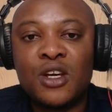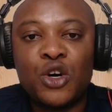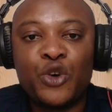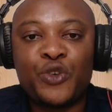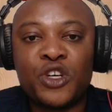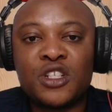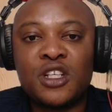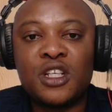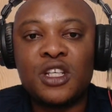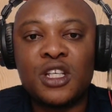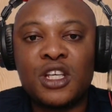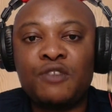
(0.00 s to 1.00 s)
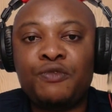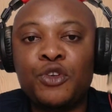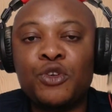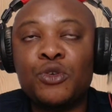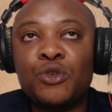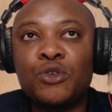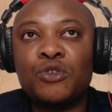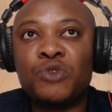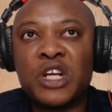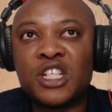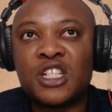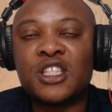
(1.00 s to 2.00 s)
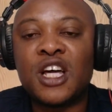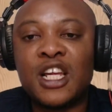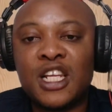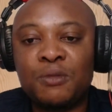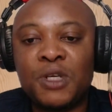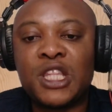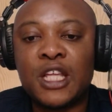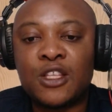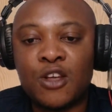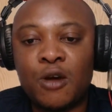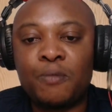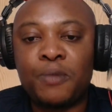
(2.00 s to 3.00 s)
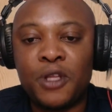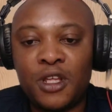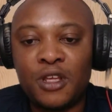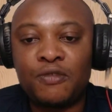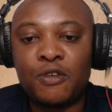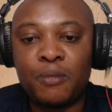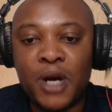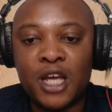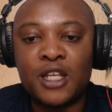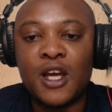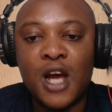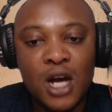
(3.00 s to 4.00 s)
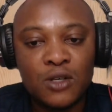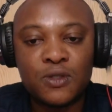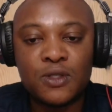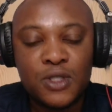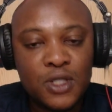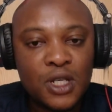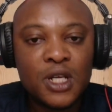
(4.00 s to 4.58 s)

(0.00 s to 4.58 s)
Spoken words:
Obviously, if you register a limited company for buying a house,